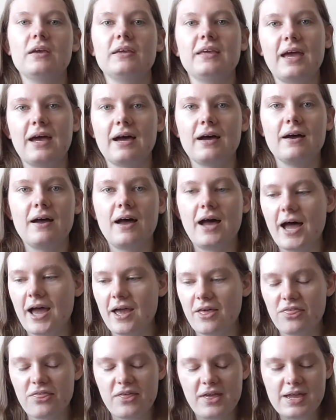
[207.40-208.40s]
yeah,
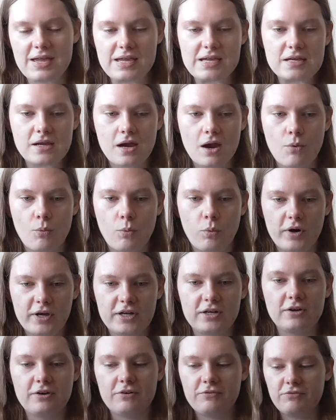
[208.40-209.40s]
I think
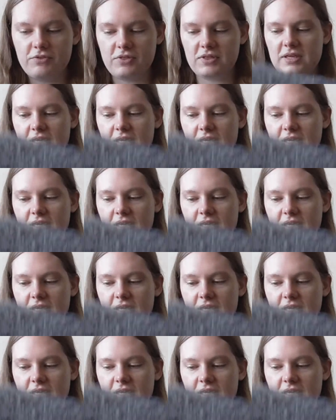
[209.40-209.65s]
one of